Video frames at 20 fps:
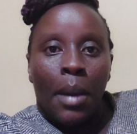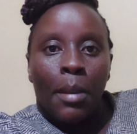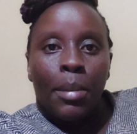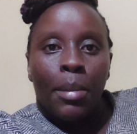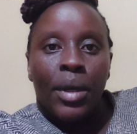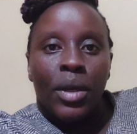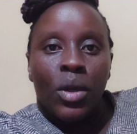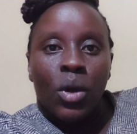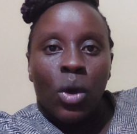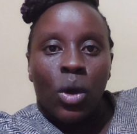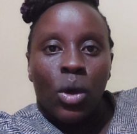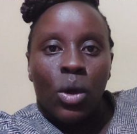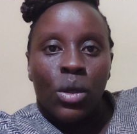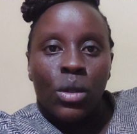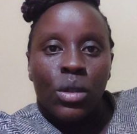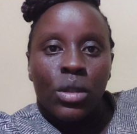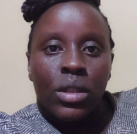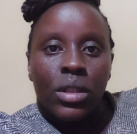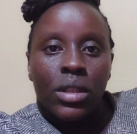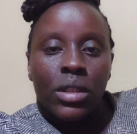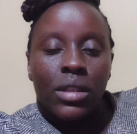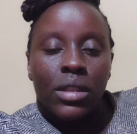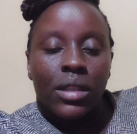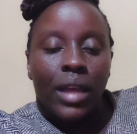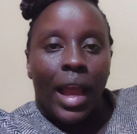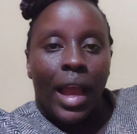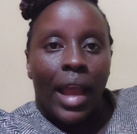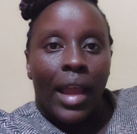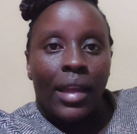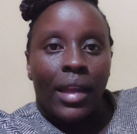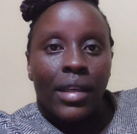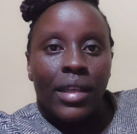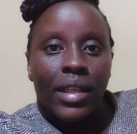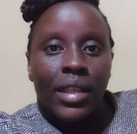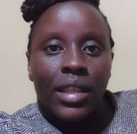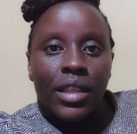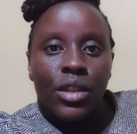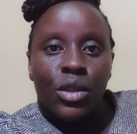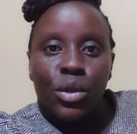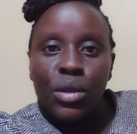because I
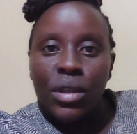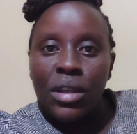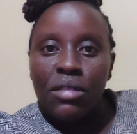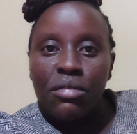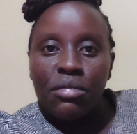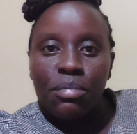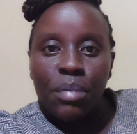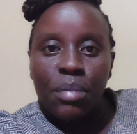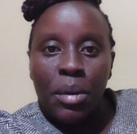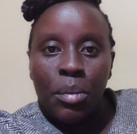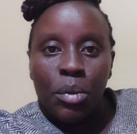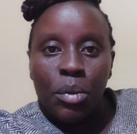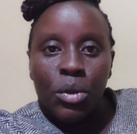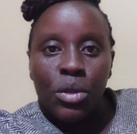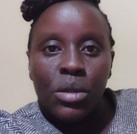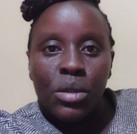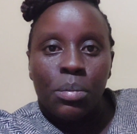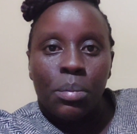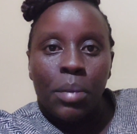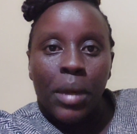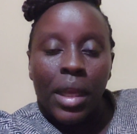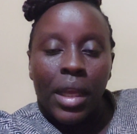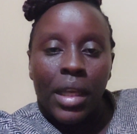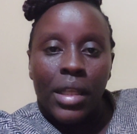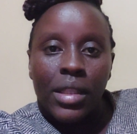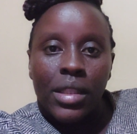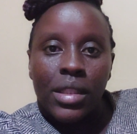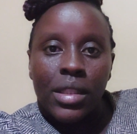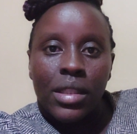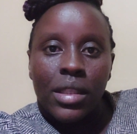needed to give people space